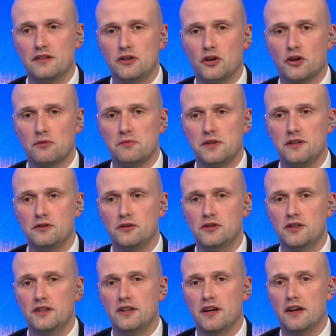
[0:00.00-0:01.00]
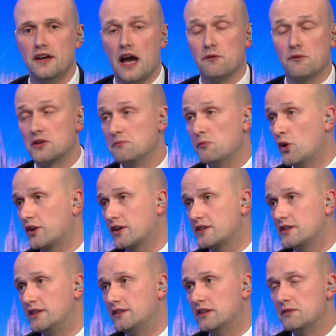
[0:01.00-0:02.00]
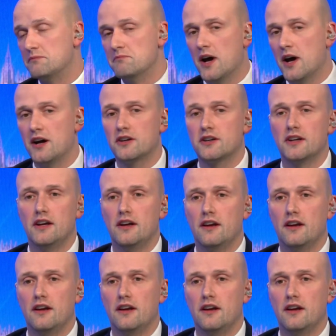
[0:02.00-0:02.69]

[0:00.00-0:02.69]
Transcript: European Union. Our democracy didn't matter.